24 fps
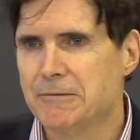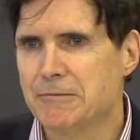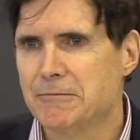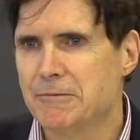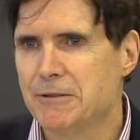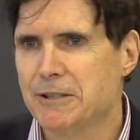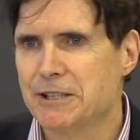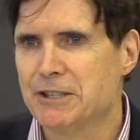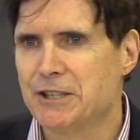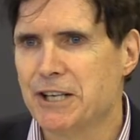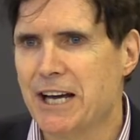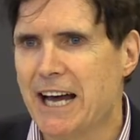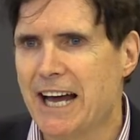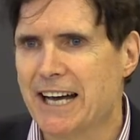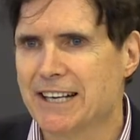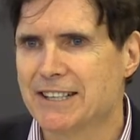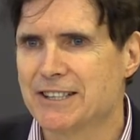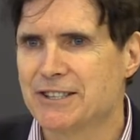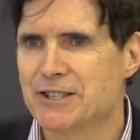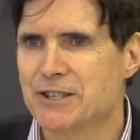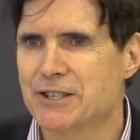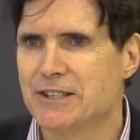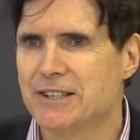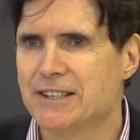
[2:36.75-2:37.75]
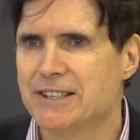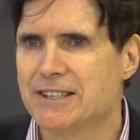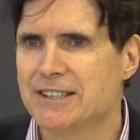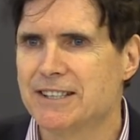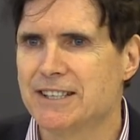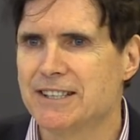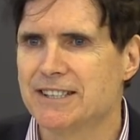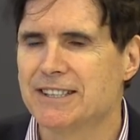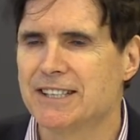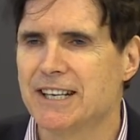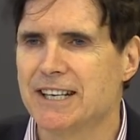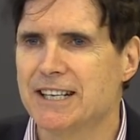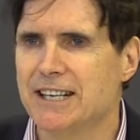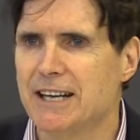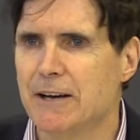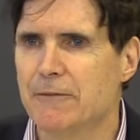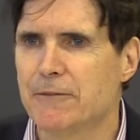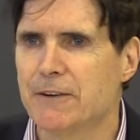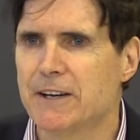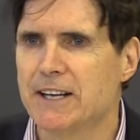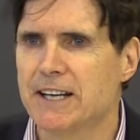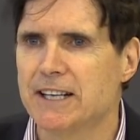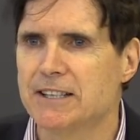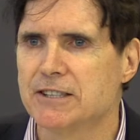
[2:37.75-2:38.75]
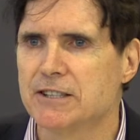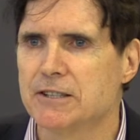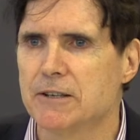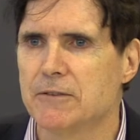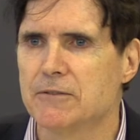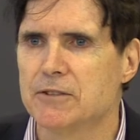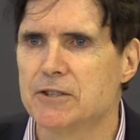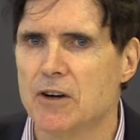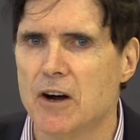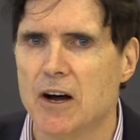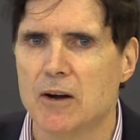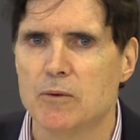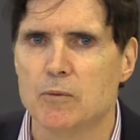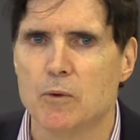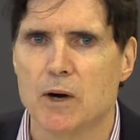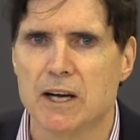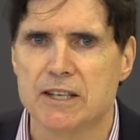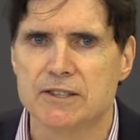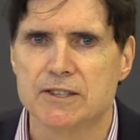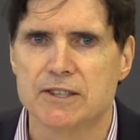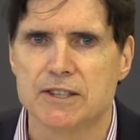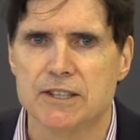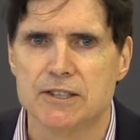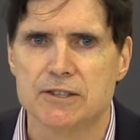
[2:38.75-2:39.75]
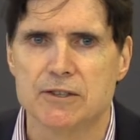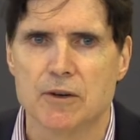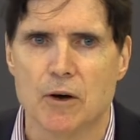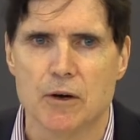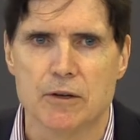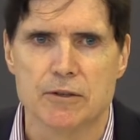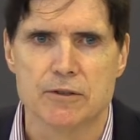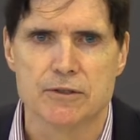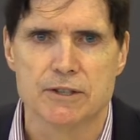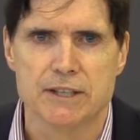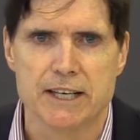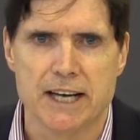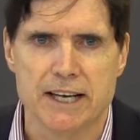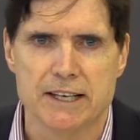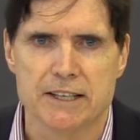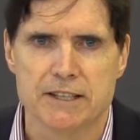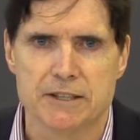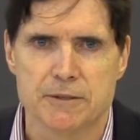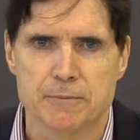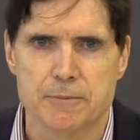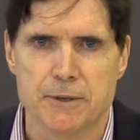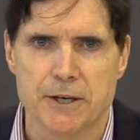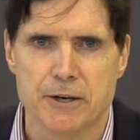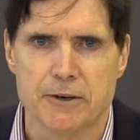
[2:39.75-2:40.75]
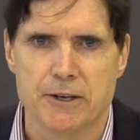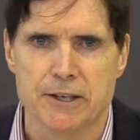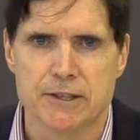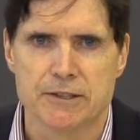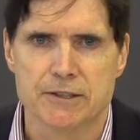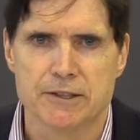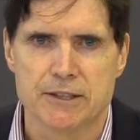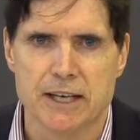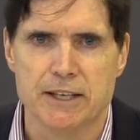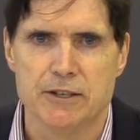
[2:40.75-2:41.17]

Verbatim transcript: reject the significance of John Wesley's Aldersgate experience.